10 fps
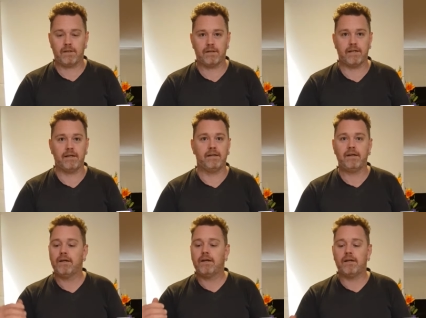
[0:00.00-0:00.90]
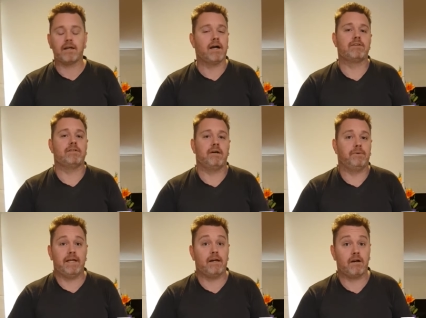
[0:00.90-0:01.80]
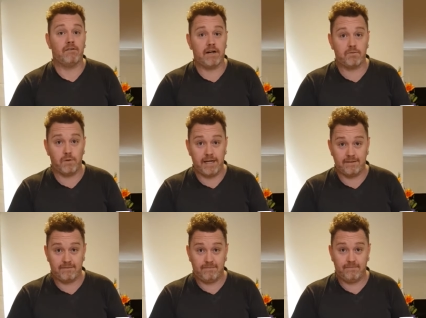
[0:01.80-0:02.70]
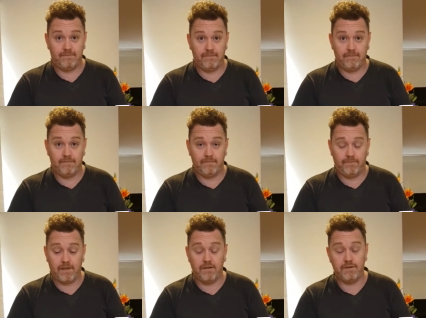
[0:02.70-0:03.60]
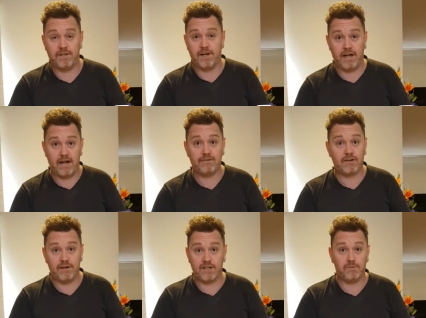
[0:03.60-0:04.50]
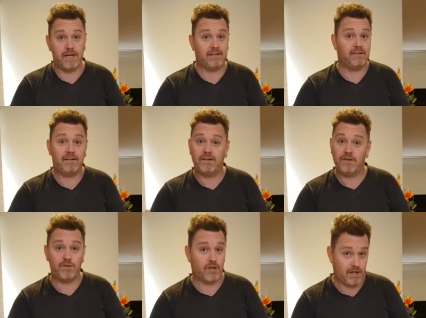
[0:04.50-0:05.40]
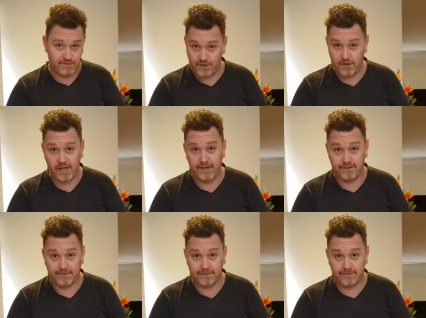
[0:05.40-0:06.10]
Okay, you can't do that without a correct weight. If you don't have a correct weight, don't even try it.